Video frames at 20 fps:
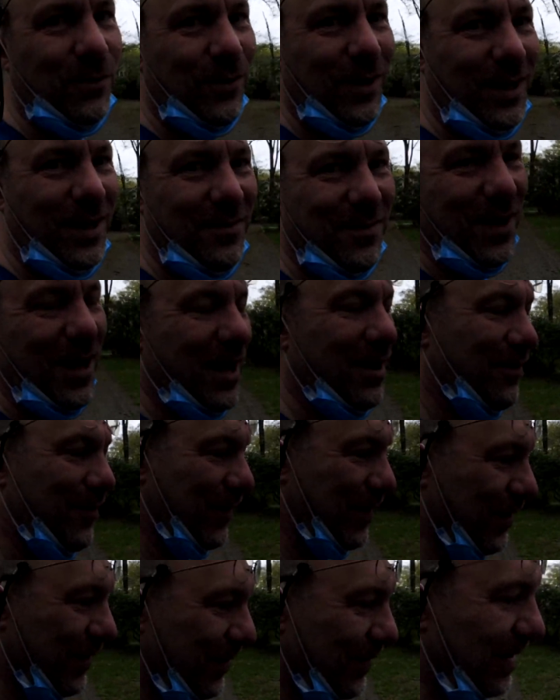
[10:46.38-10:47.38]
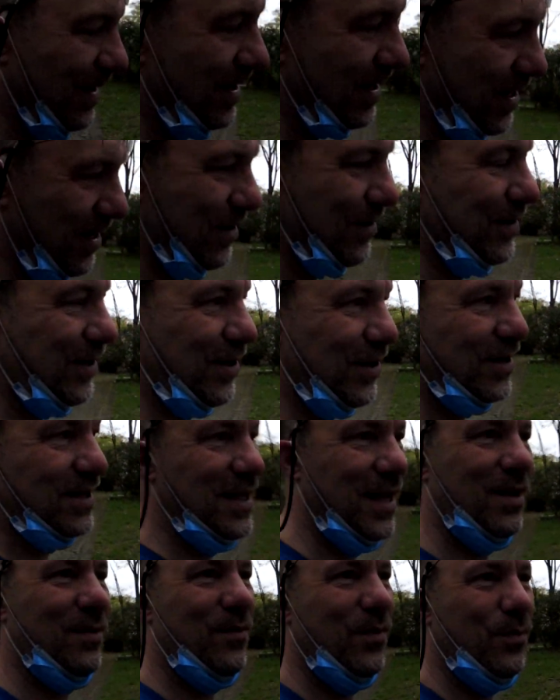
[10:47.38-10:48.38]
are really bad for you. You know, it
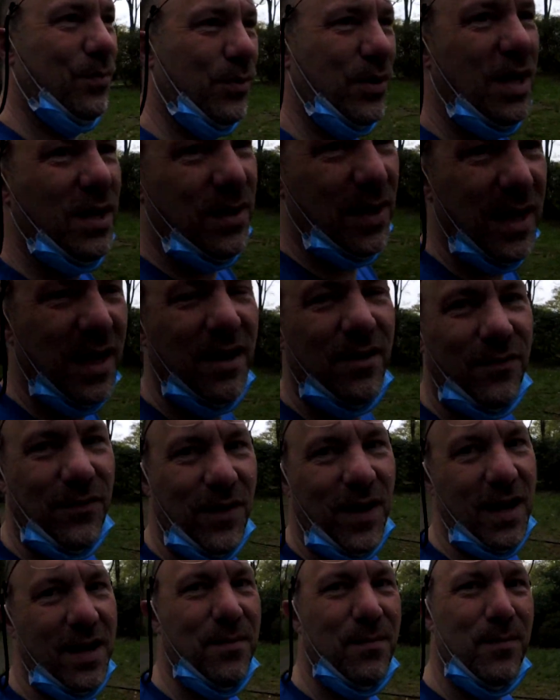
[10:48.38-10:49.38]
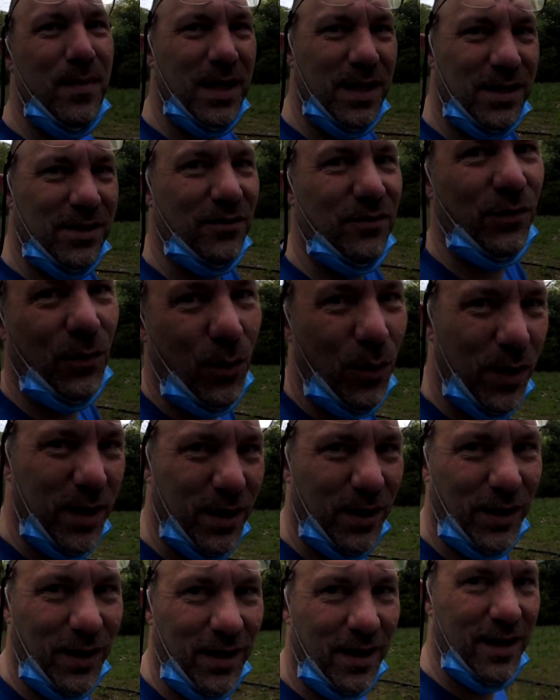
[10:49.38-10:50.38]
turns out breathing in a fine mist of
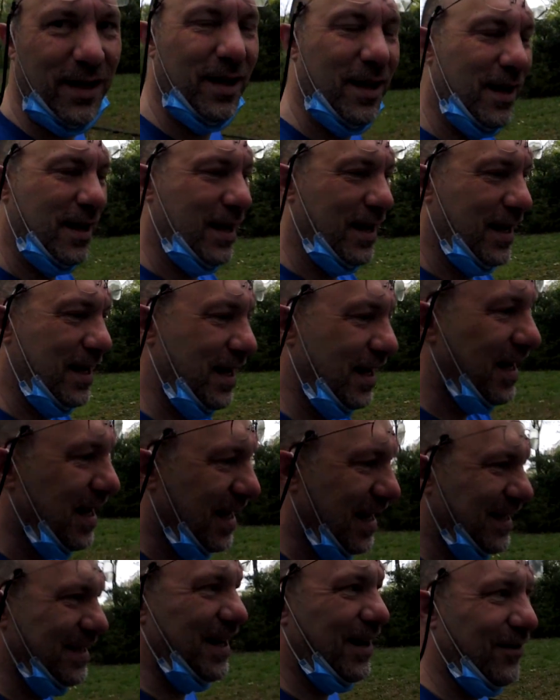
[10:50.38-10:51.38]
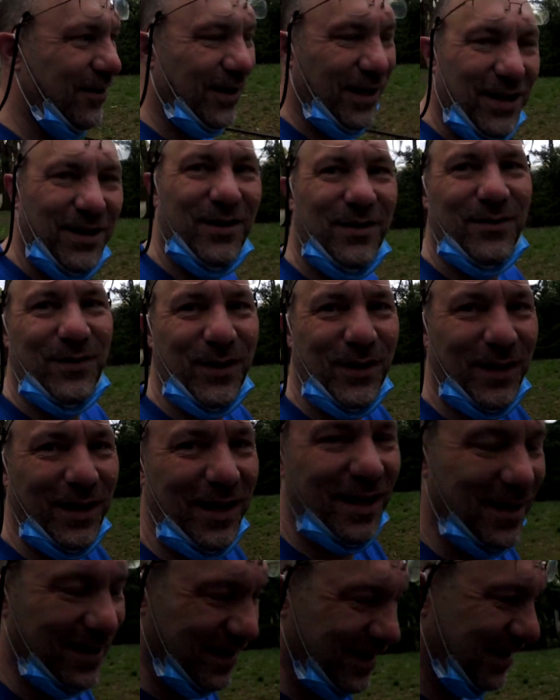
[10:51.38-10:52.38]
oil is not really good for your
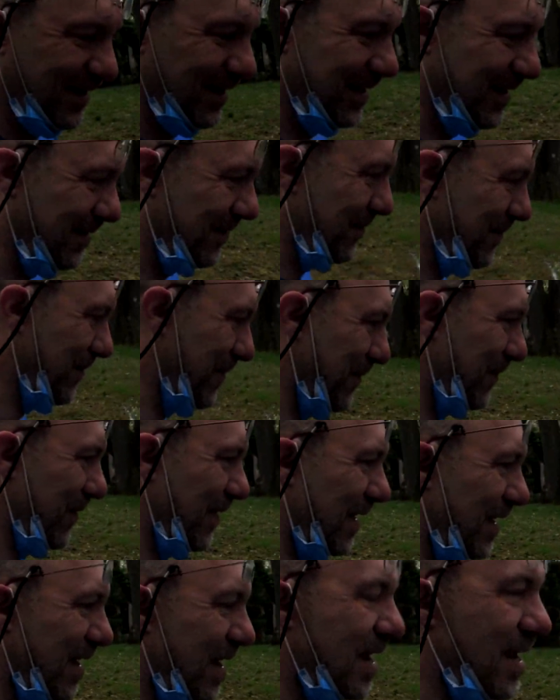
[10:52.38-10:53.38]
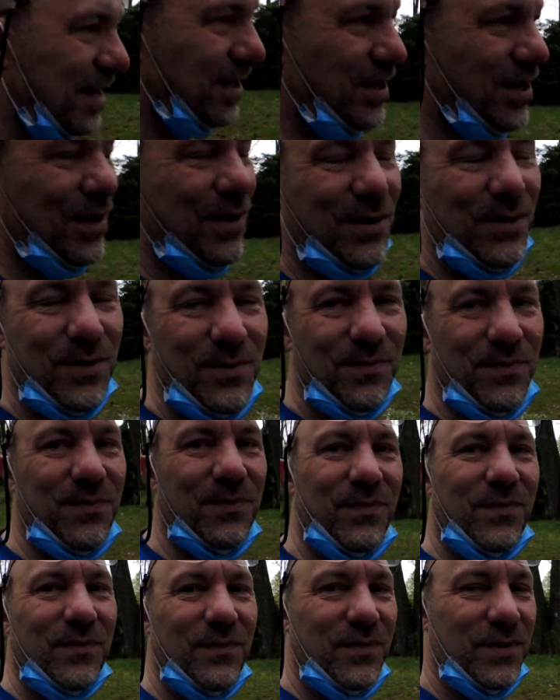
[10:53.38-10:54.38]
lungs. So
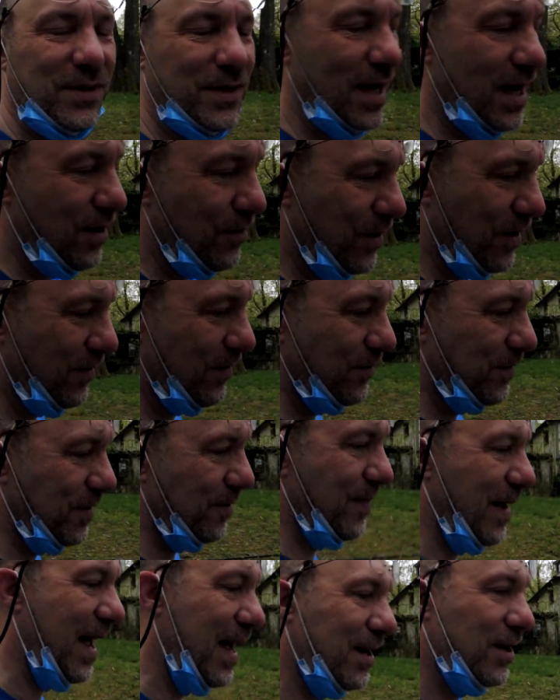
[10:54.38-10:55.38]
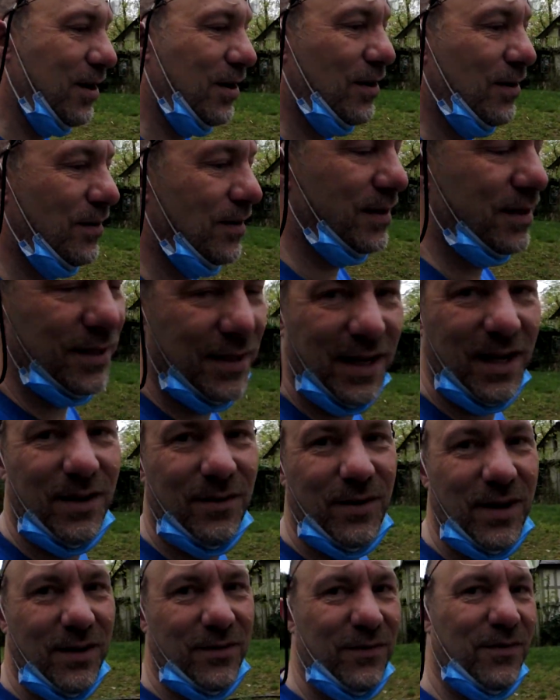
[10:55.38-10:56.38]
stay away from tobacco, stay
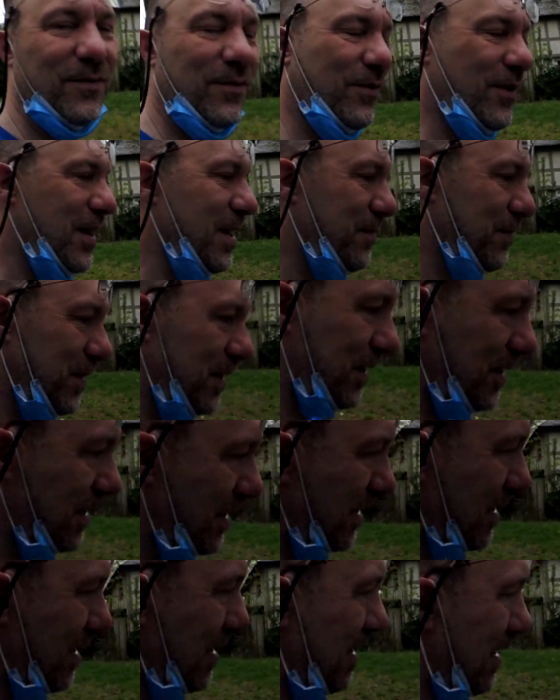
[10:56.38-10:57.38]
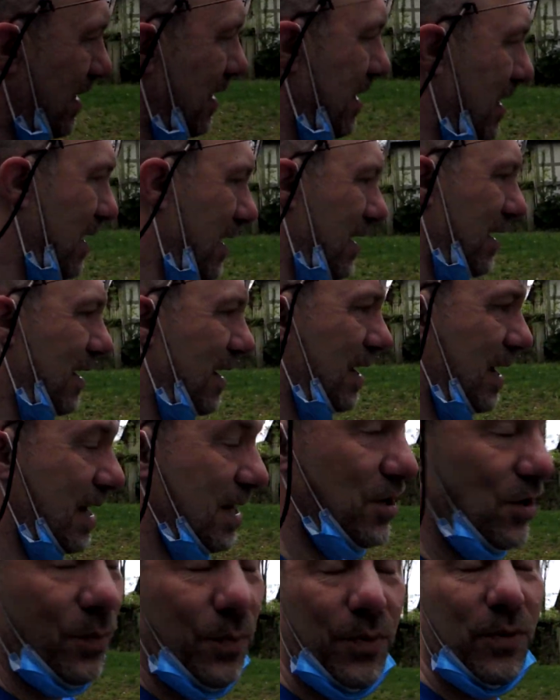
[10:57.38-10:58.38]
away from vapes.
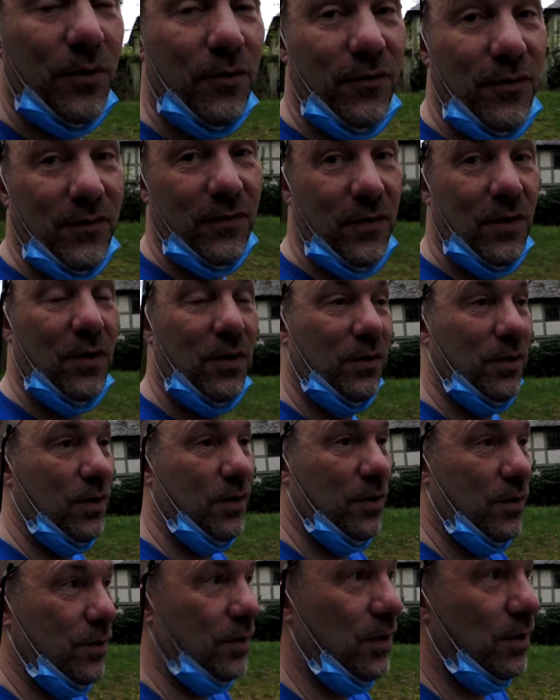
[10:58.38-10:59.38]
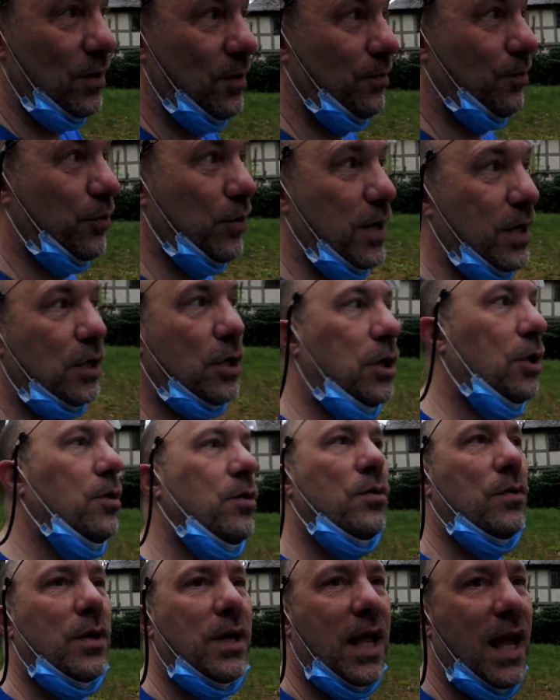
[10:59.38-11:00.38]
And you'll
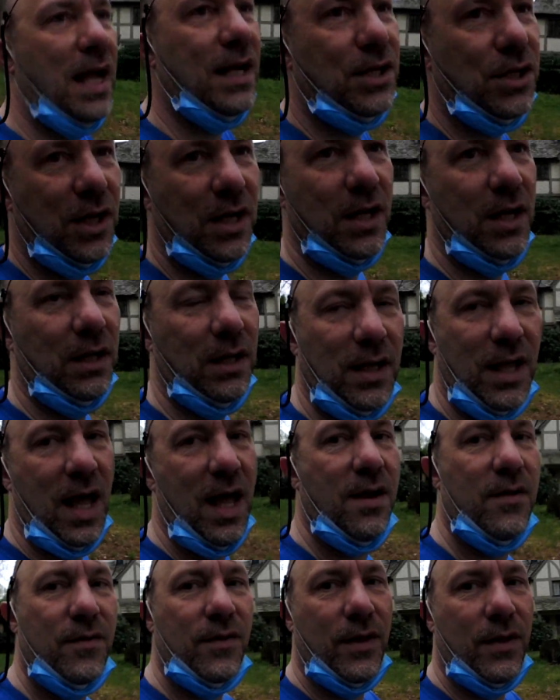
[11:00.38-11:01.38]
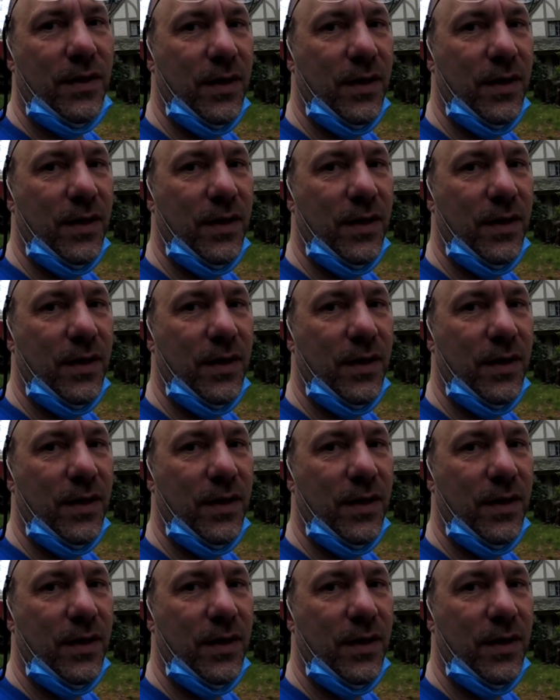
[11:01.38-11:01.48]
preclude catching a lot of the